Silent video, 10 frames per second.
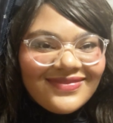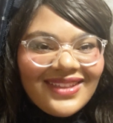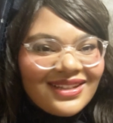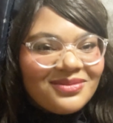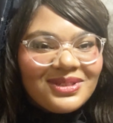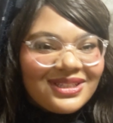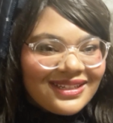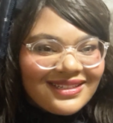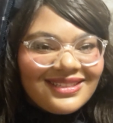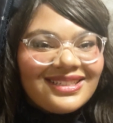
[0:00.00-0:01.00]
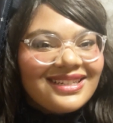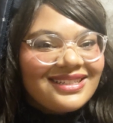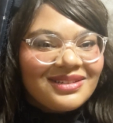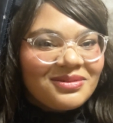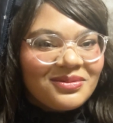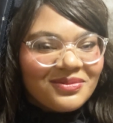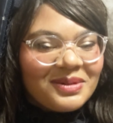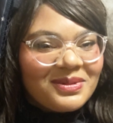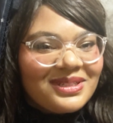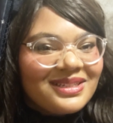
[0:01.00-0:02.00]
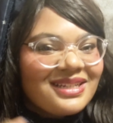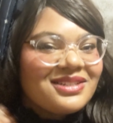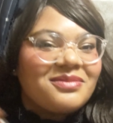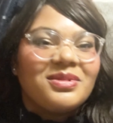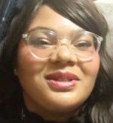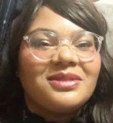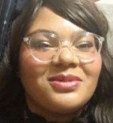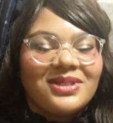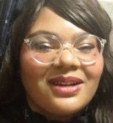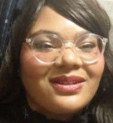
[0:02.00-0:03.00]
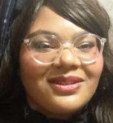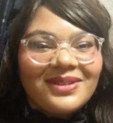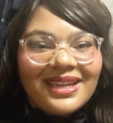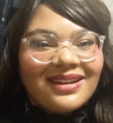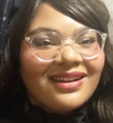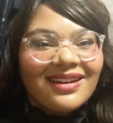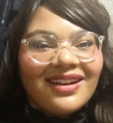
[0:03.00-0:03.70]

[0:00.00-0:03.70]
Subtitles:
that's what she is. She is a representation of police brutality. You cannot